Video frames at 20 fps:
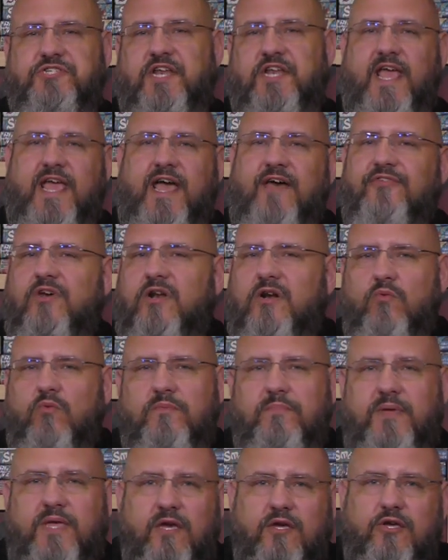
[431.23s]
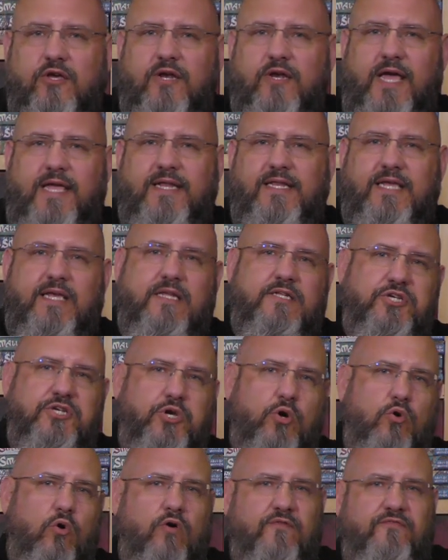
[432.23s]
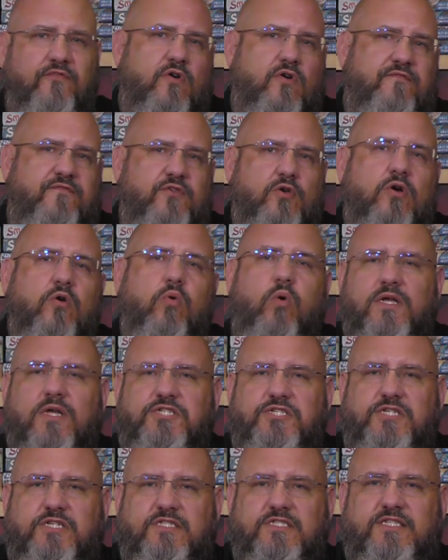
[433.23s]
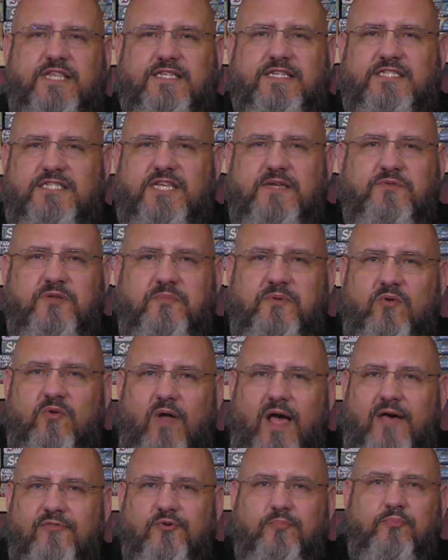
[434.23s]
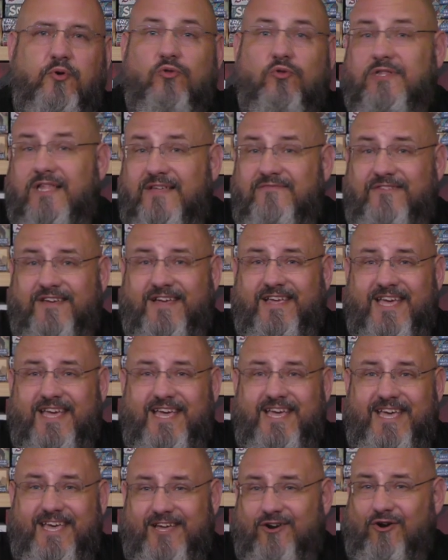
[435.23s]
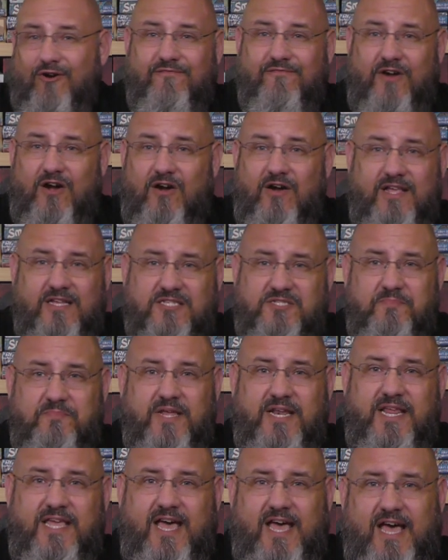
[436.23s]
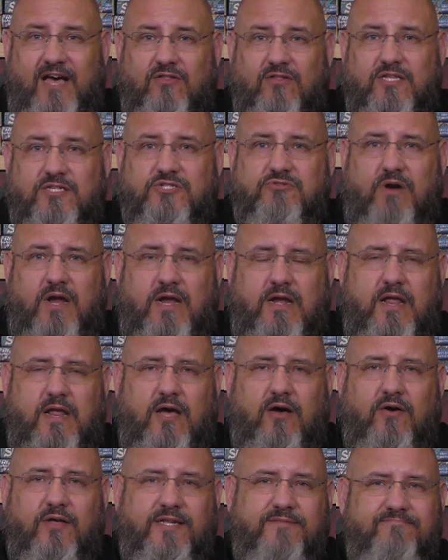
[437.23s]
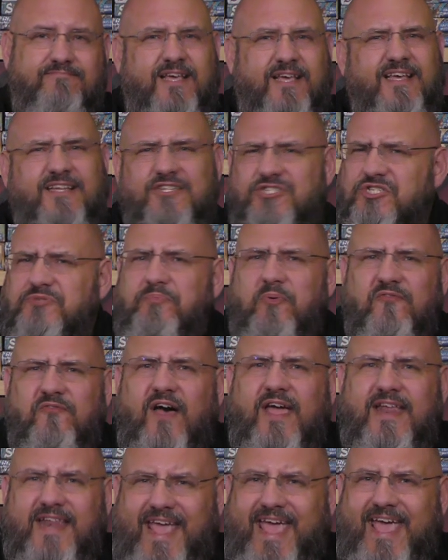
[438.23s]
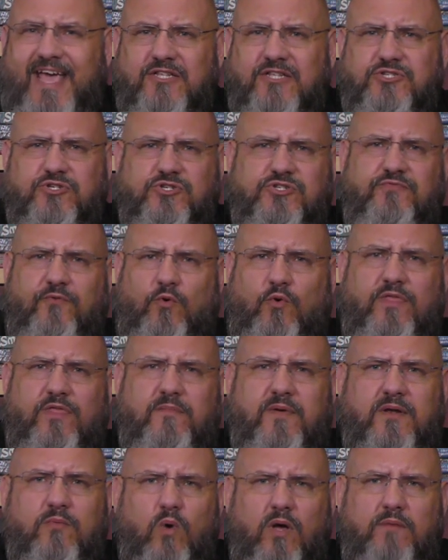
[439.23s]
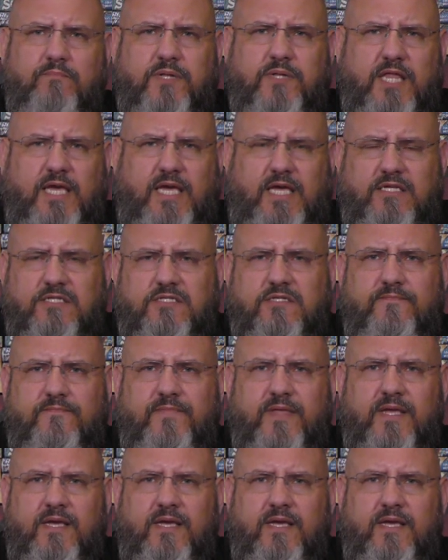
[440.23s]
today, I thought it would be a good idea to go over a few questions that seem to be rather prolific in our various media outlets right now and just provide answers for them in one place.